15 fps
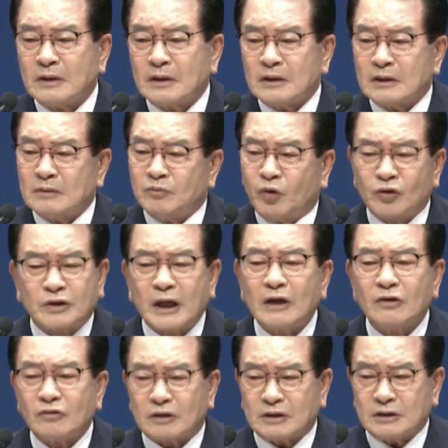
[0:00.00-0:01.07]
Some of
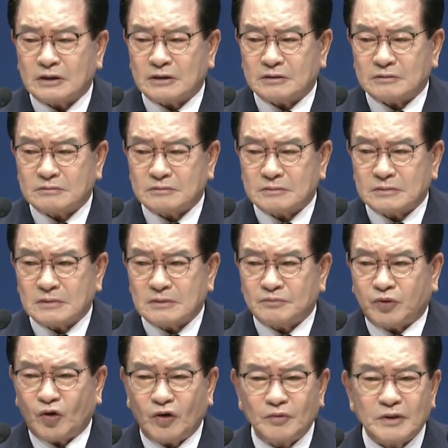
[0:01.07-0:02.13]
them did
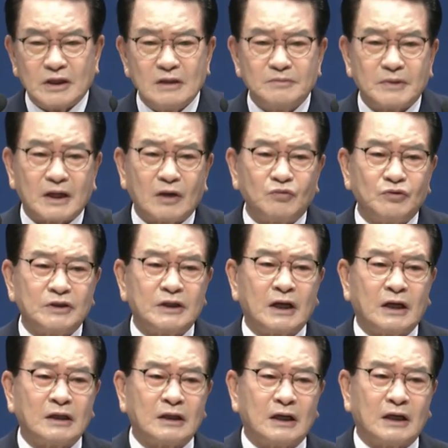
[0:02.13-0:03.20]
not
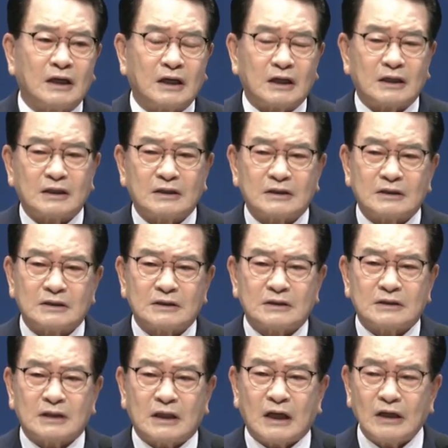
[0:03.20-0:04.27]
experience the
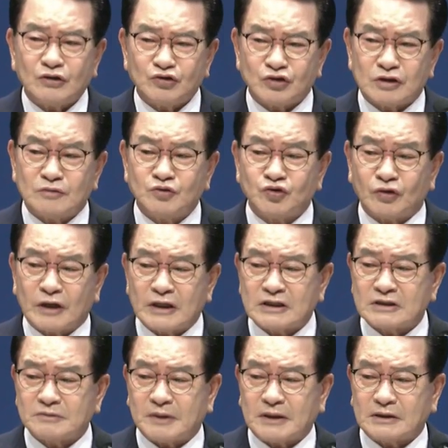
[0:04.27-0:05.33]
gospel, the
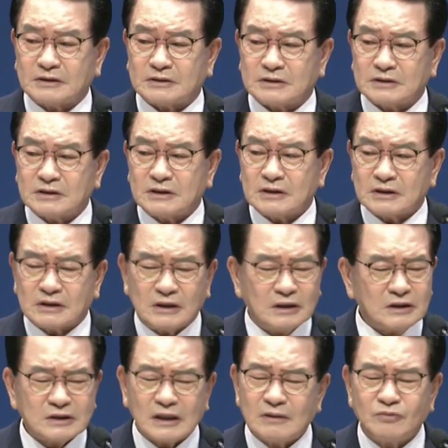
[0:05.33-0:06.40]
power of the
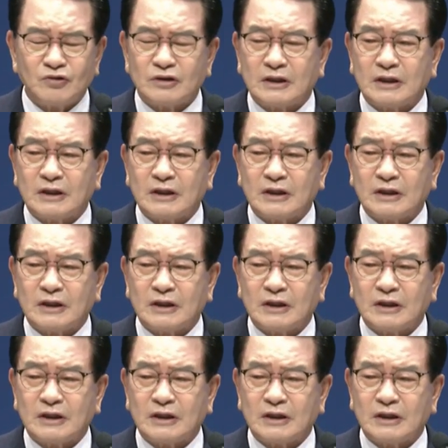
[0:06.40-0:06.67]
gospel.